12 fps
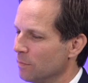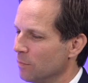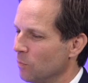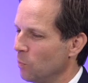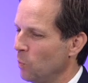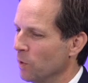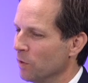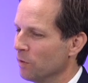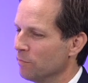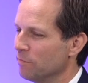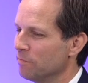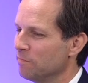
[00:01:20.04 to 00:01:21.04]
we're
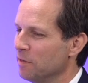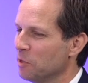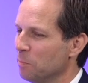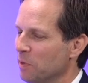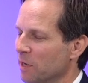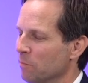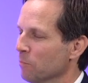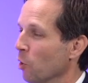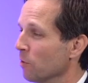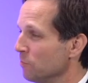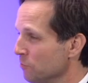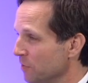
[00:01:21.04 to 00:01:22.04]
fairly big
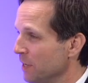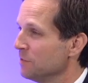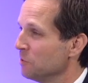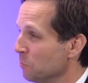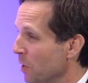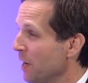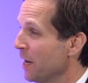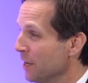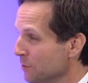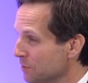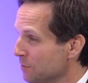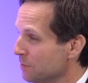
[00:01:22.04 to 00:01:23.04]
Marvel fans in my
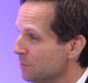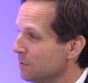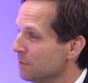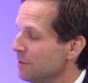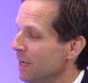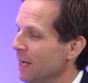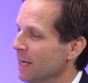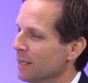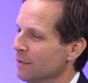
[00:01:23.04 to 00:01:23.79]
house, mm.